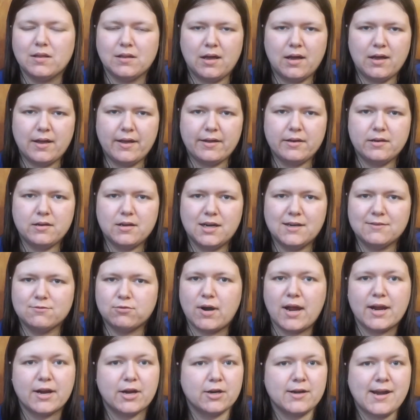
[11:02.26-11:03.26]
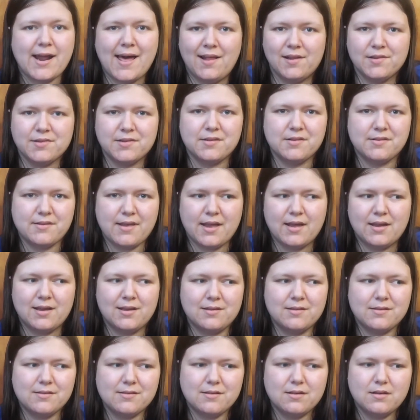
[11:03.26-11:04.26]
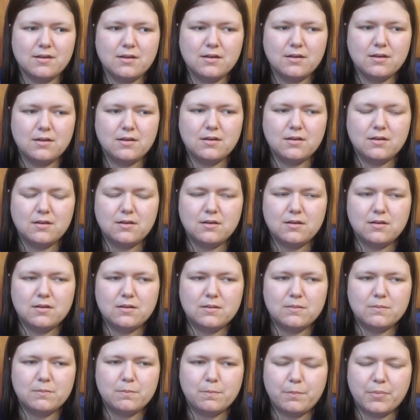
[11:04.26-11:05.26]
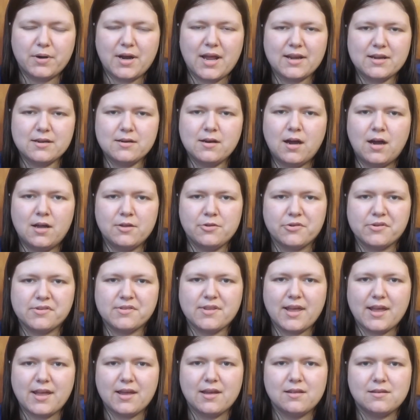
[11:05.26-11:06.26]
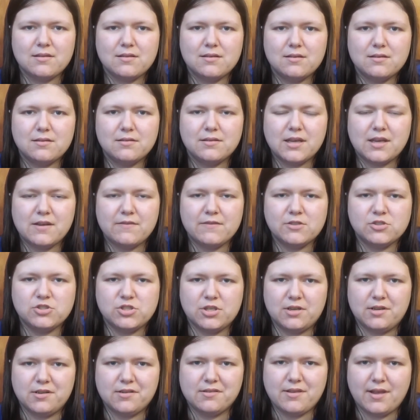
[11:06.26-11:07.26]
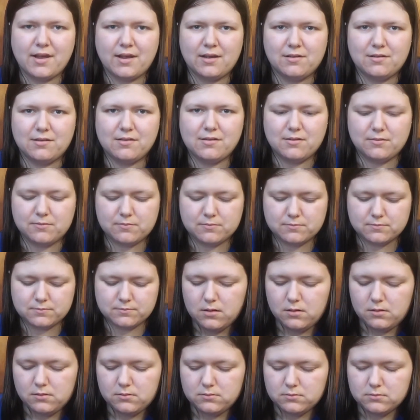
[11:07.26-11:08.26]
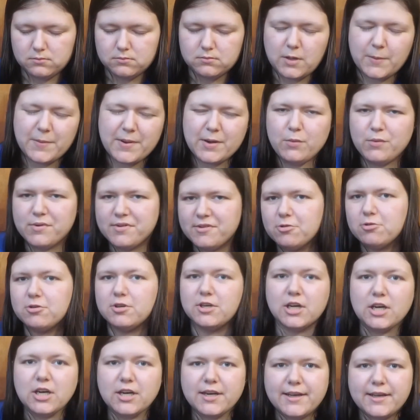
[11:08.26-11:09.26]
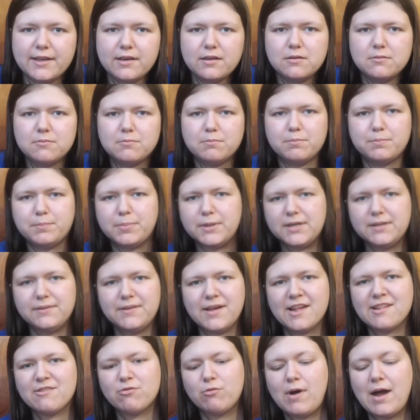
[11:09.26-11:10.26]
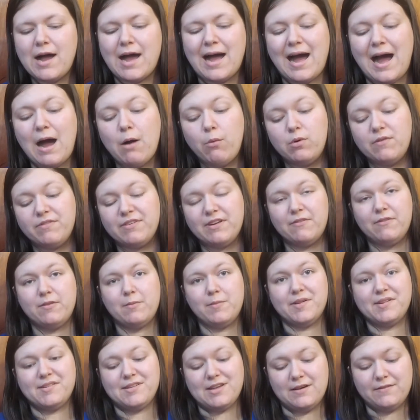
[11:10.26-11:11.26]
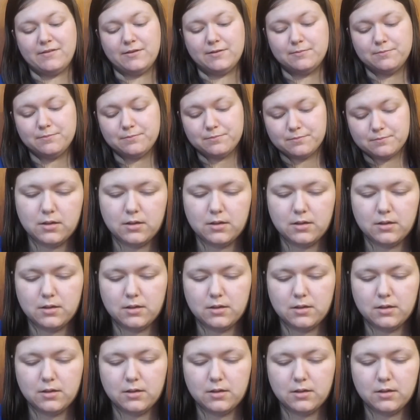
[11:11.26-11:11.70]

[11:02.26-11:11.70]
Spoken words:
line of Riker and Allison's dance, but I cannot understand Nave and Jenna's dance. I mean, it was so good, but that's why I would have given them a 7.